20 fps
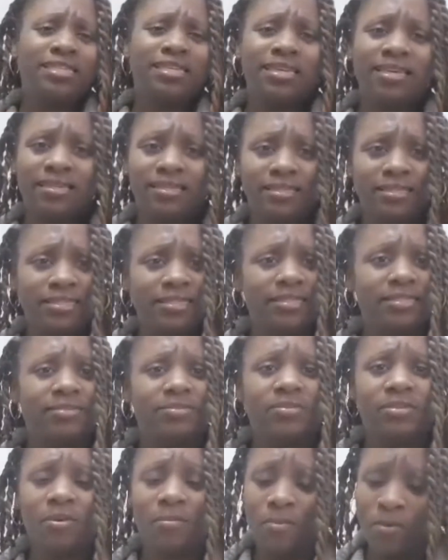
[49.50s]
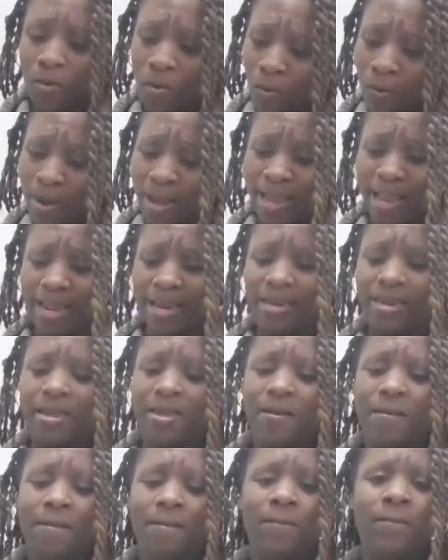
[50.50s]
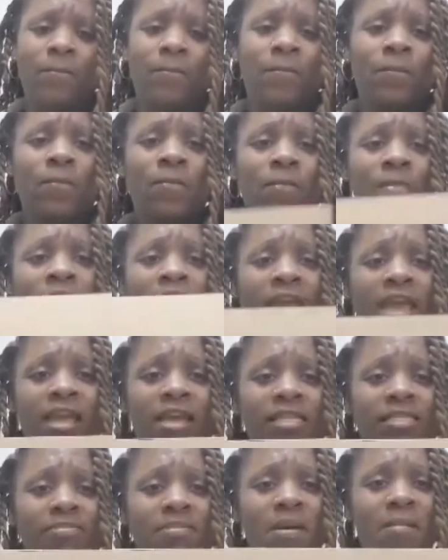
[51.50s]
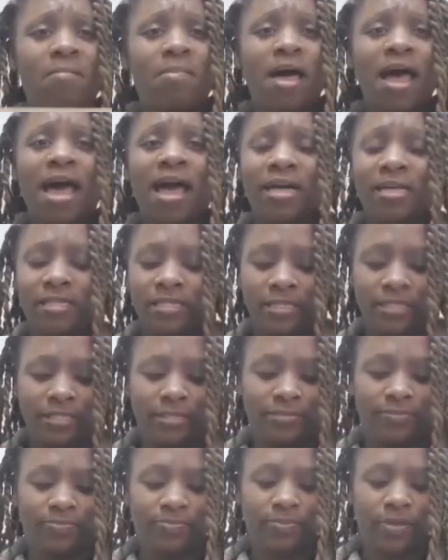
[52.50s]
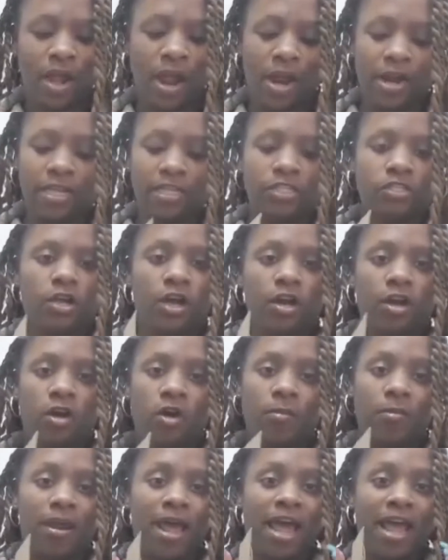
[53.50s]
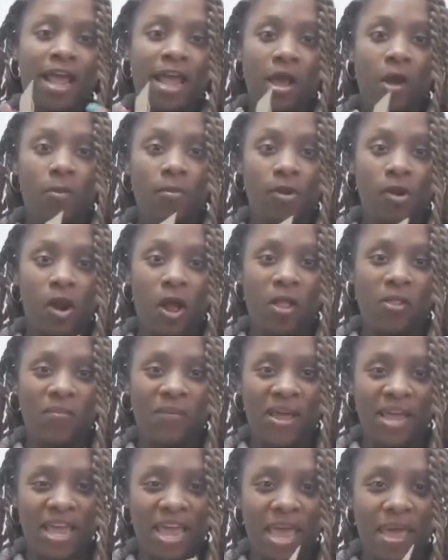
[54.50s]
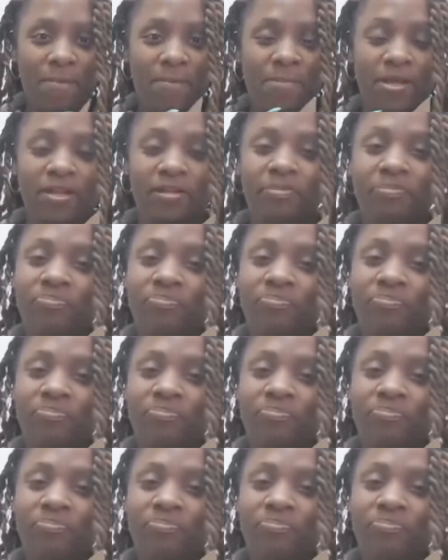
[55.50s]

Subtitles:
get to the point. Here's my box. I already started opening. I ain't opened it all the way yet, but